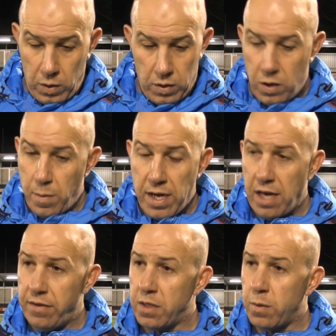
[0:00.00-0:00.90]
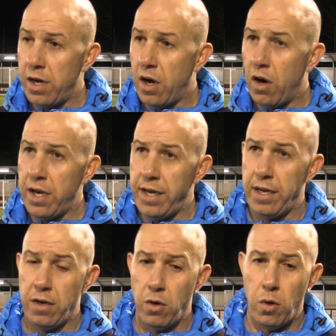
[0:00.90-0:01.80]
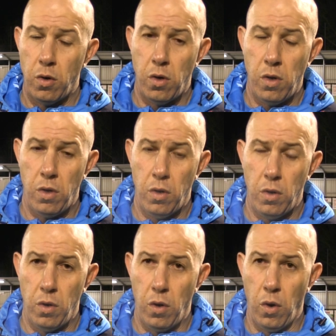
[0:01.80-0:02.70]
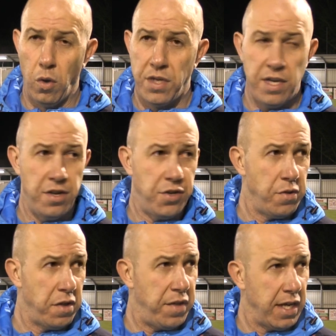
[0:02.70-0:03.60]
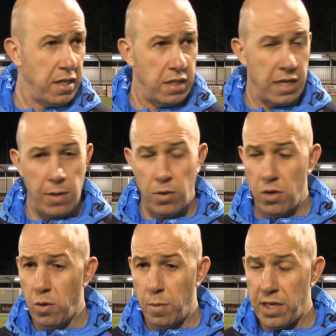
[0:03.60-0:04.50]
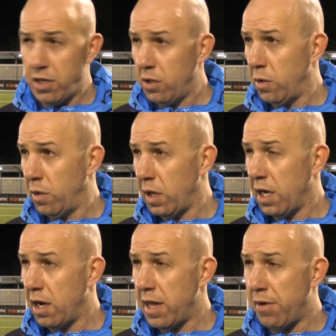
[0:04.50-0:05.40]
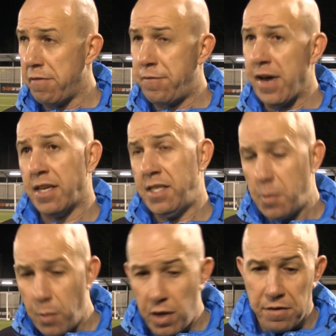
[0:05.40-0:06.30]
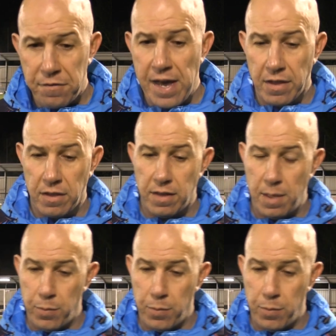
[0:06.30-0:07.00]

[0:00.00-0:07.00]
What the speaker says: Too many others went hiding or didn't do the things that they would normally do. They were affected by the fact that they